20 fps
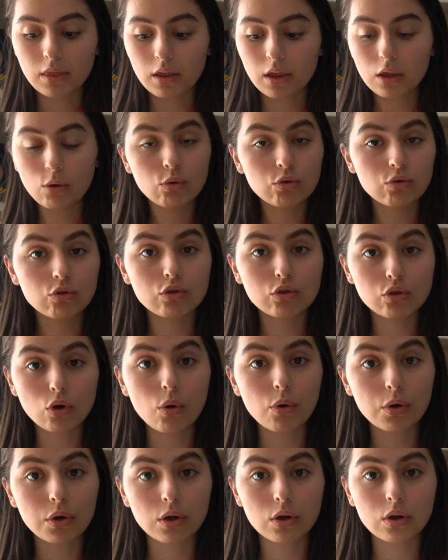it was
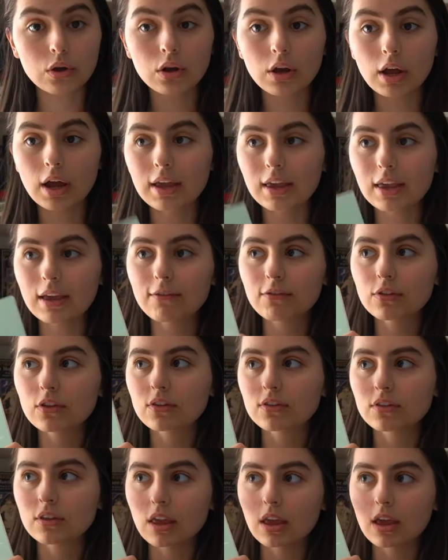so good. I gave
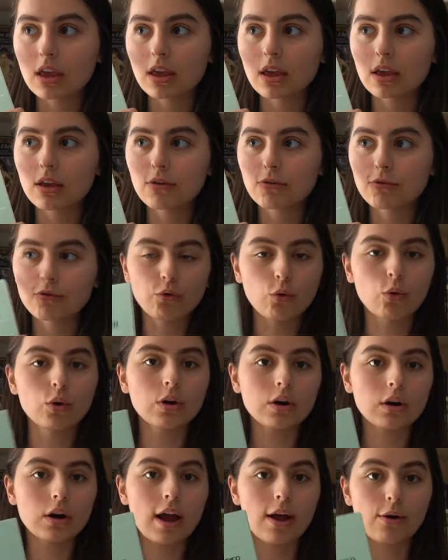this a
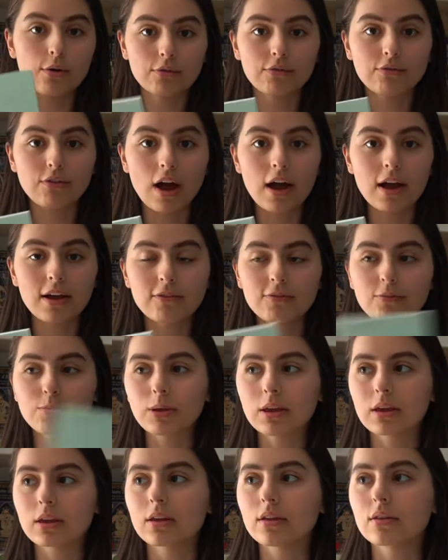four out of five
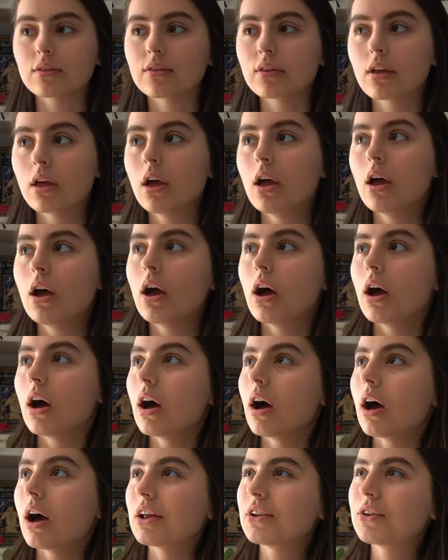because
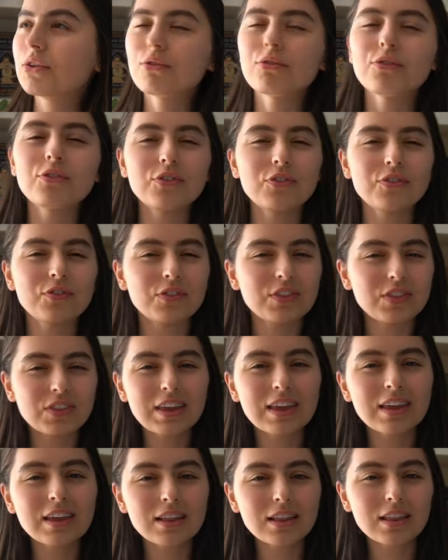I do
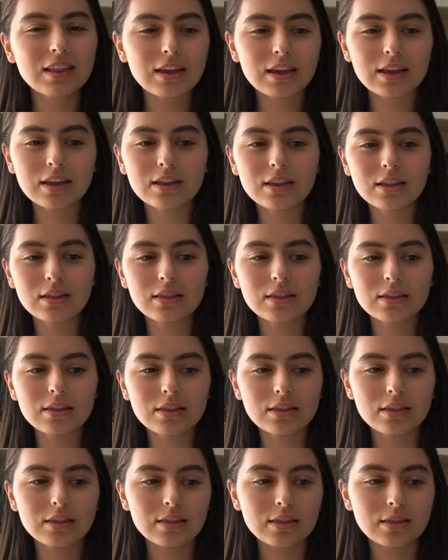think like
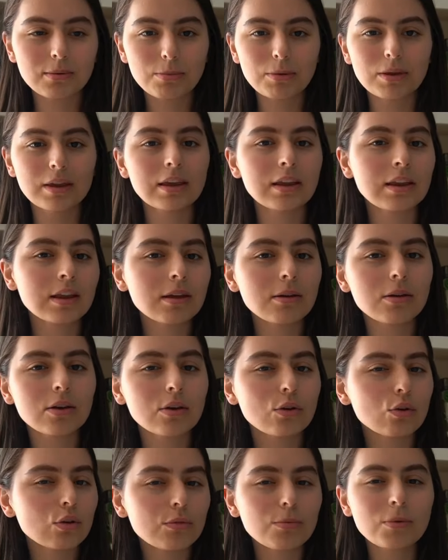the
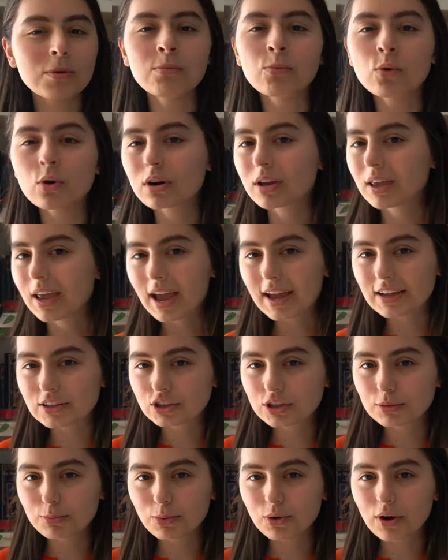beginning could have been more
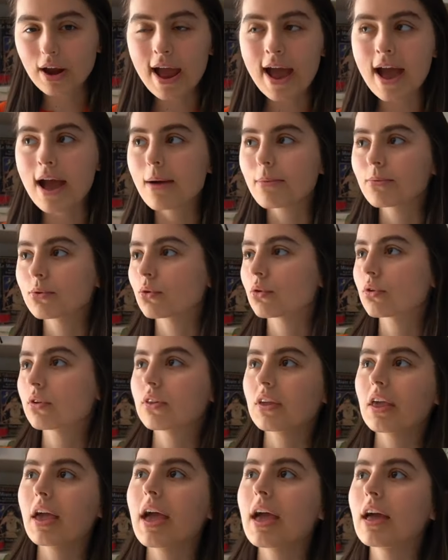catchy perhaps, or
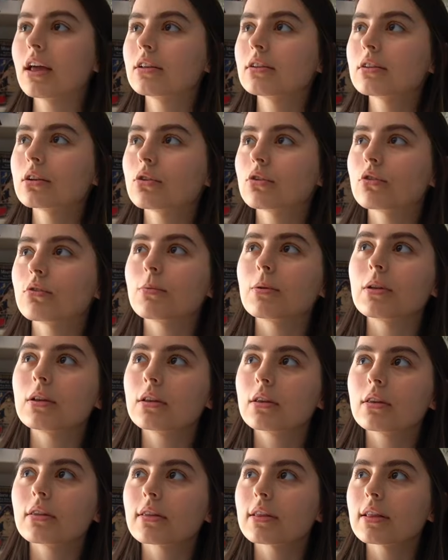the end could have
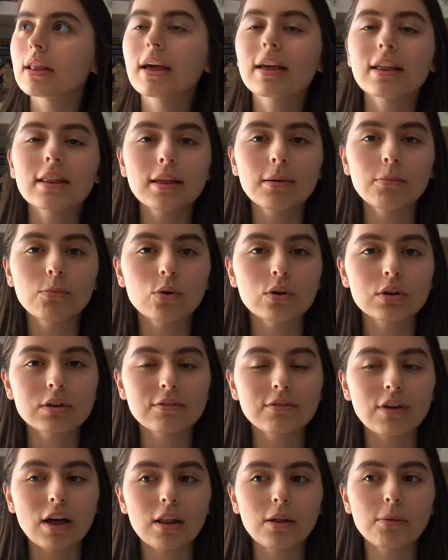been slightly more
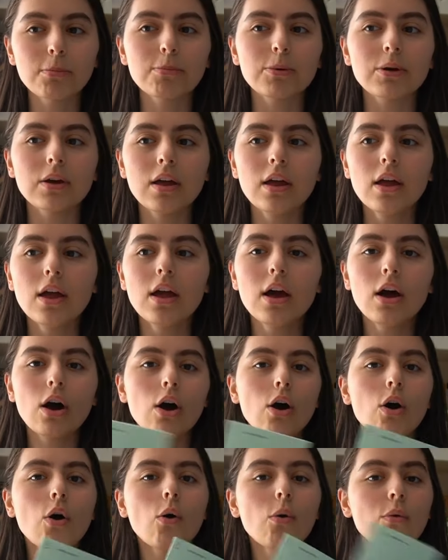developed, but
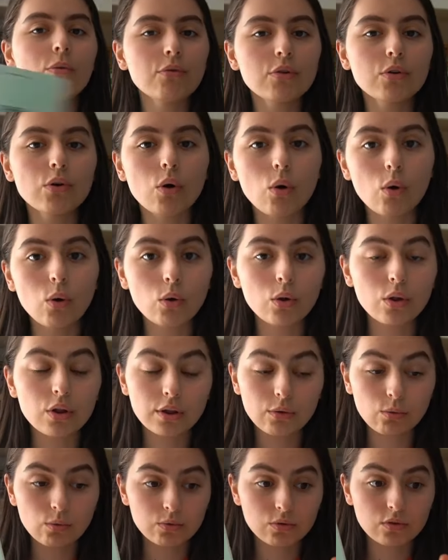overall
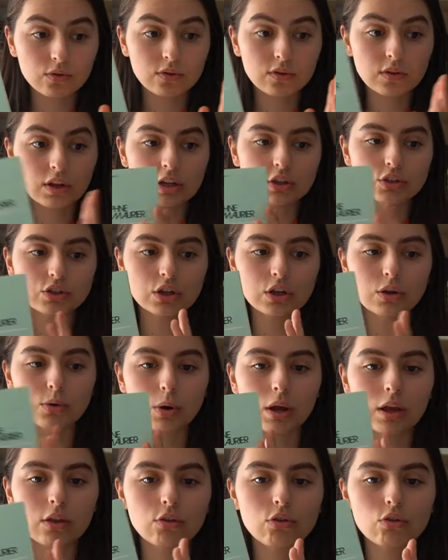it was such a great